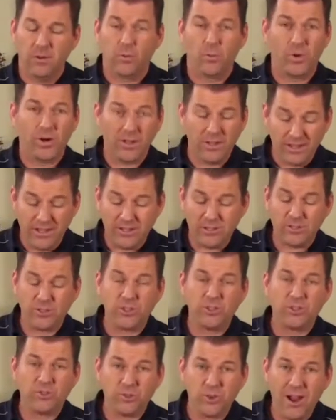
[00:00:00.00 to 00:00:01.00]
Well, it
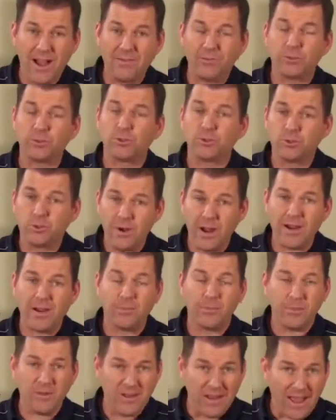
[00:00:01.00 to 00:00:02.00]
should travel straight
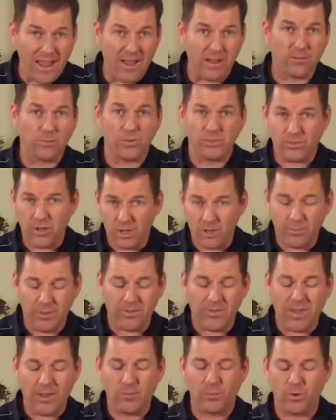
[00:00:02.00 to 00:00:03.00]
up and down. We'll talk
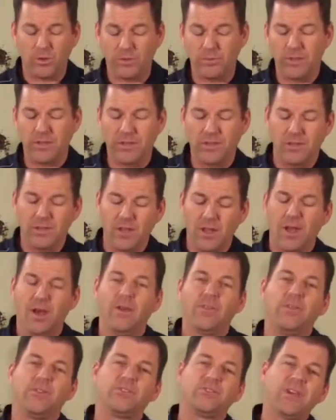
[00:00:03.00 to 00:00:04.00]
about that more in a minute.
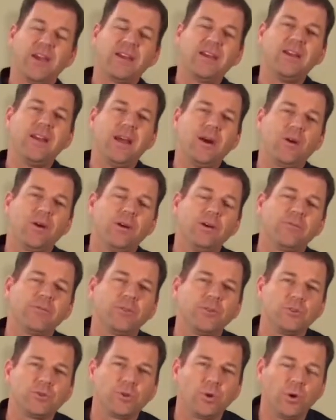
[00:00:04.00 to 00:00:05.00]
The second area of
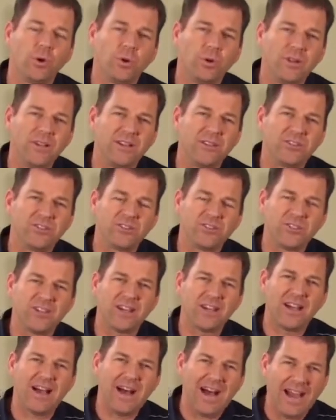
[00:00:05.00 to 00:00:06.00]
control is
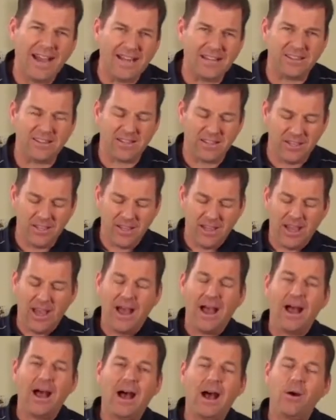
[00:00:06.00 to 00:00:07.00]
stick height.
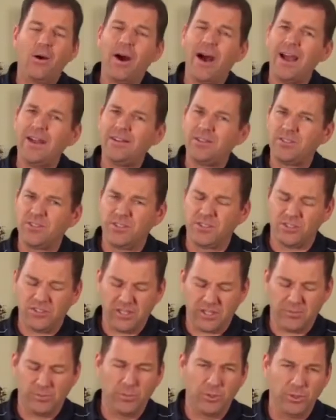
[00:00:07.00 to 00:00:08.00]
How high does the
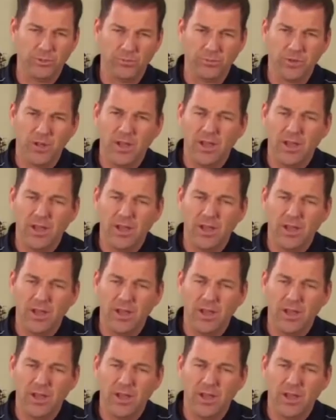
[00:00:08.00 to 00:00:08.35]
stick move?